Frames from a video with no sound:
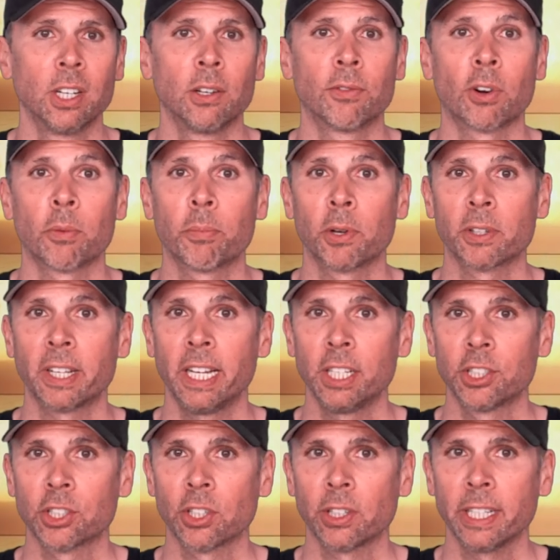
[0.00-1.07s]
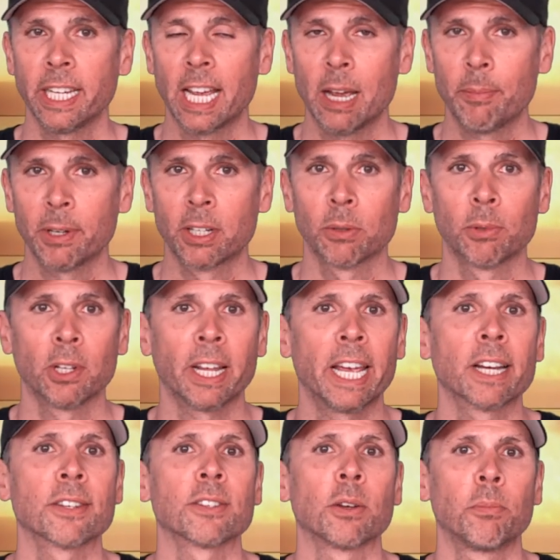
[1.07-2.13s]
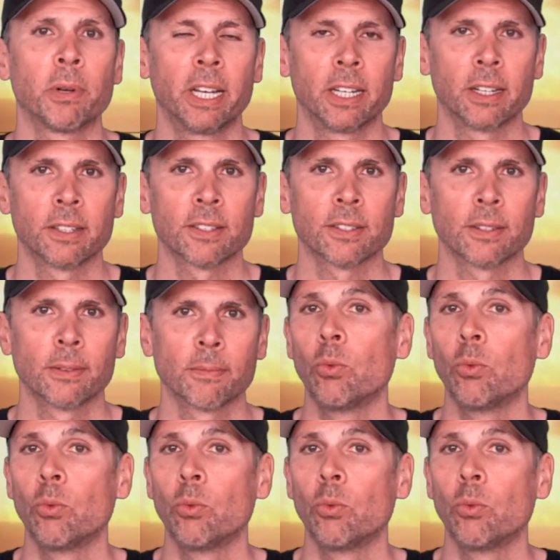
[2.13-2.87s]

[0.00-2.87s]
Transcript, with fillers: for potentially habitable exoplanets.